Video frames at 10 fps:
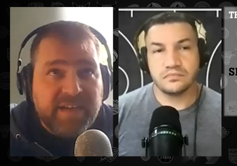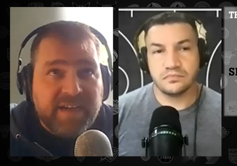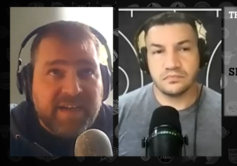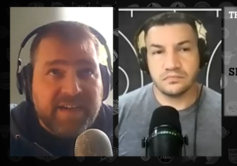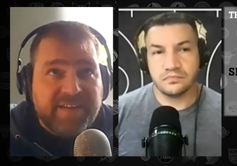
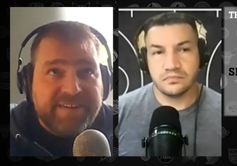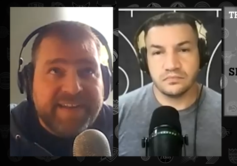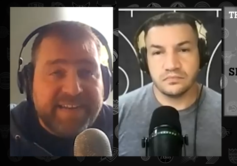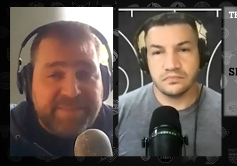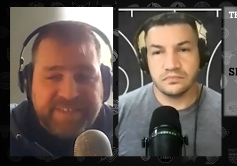Speaker 1: uh,
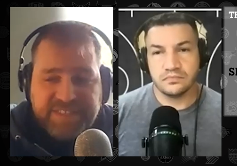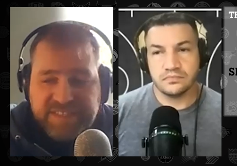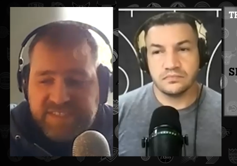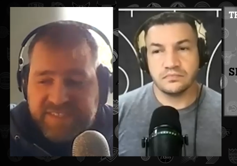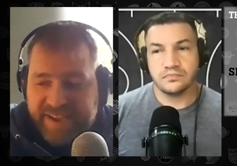Grant and
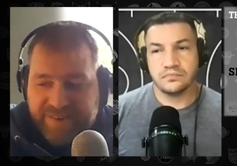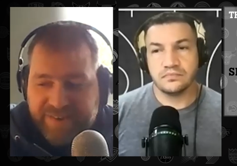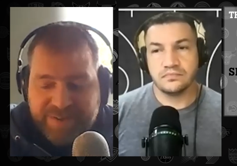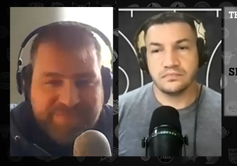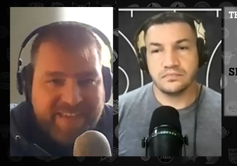Bridges.
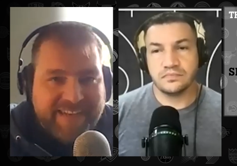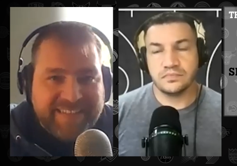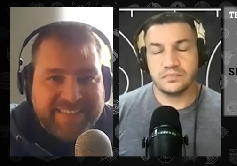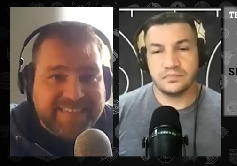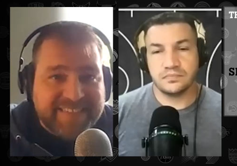Now, if that
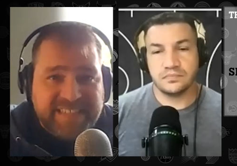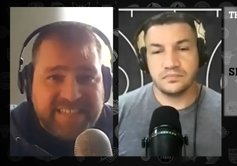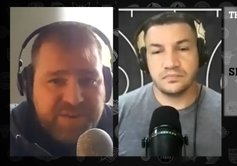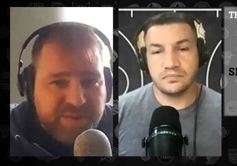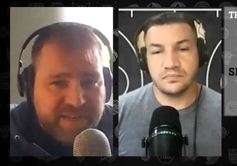doesn't
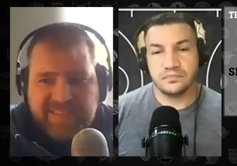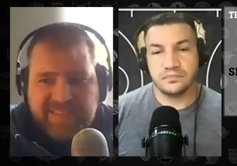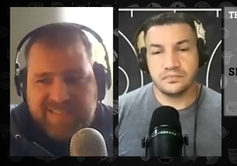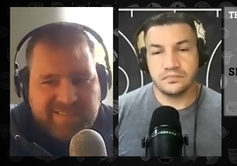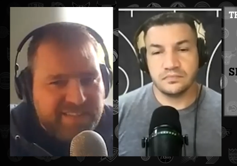continue and
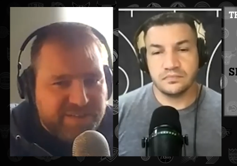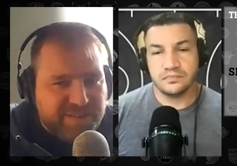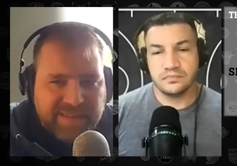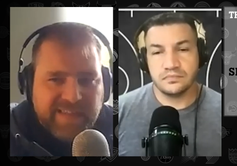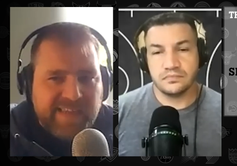he's a you
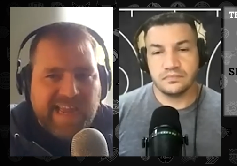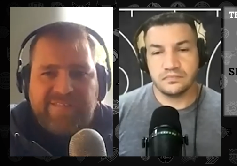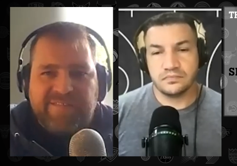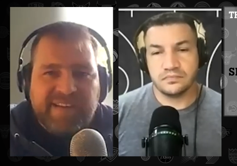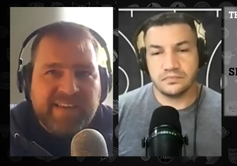know a league
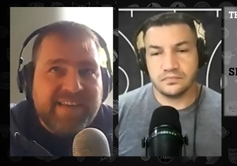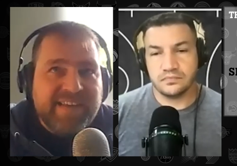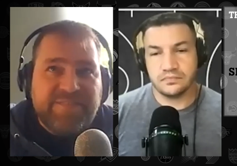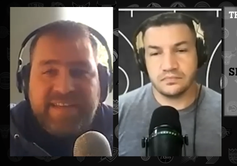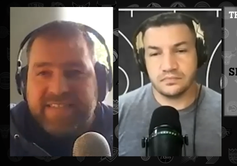average,
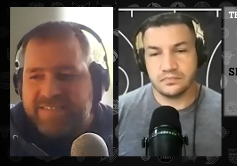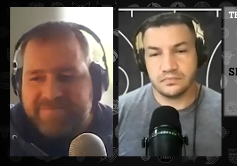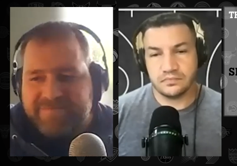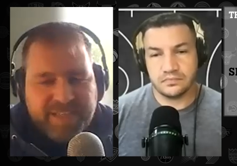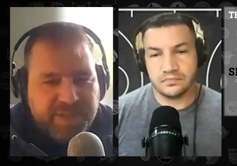if he has a
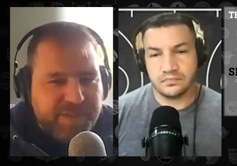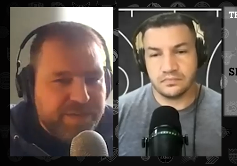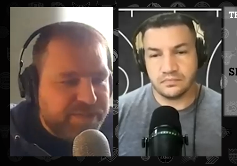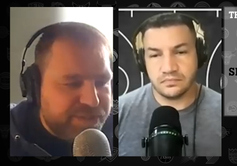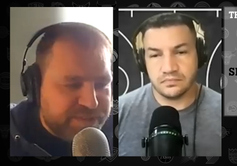you know
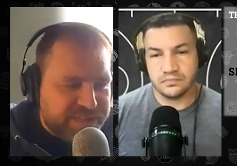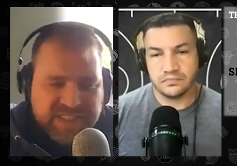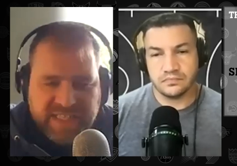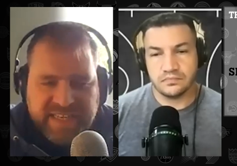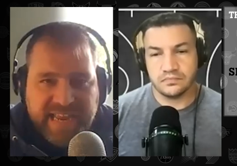huge
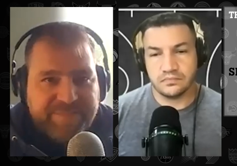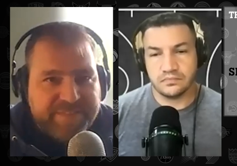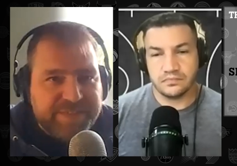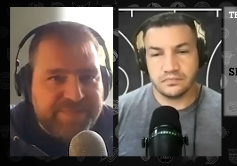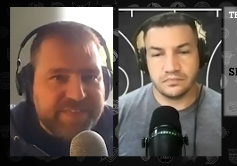usage league
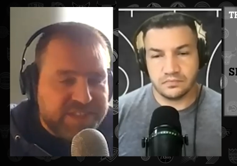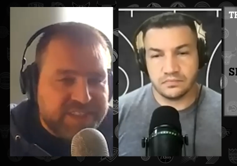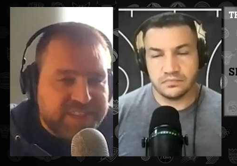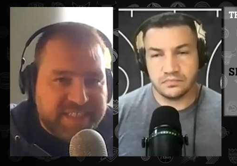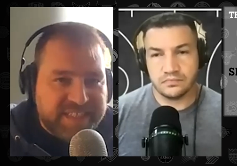average
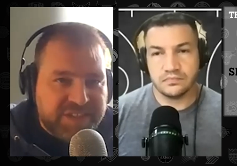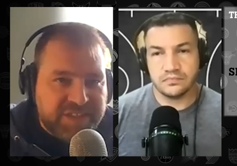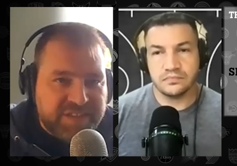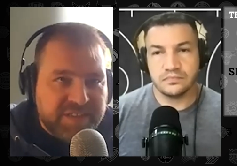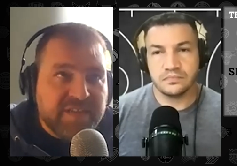efficiency next
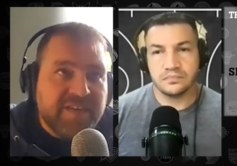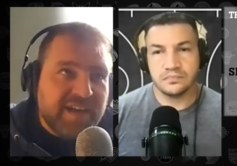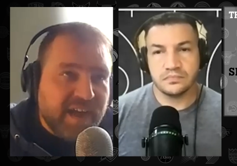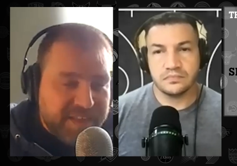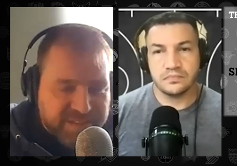year,
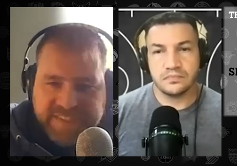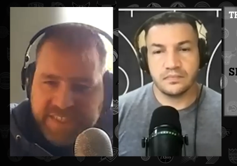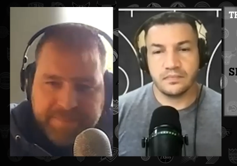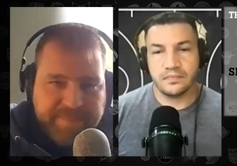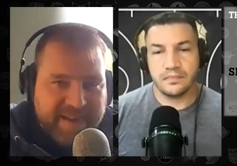you'll
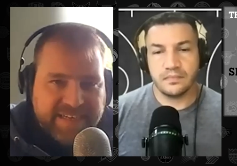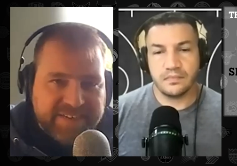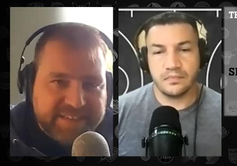see him back down in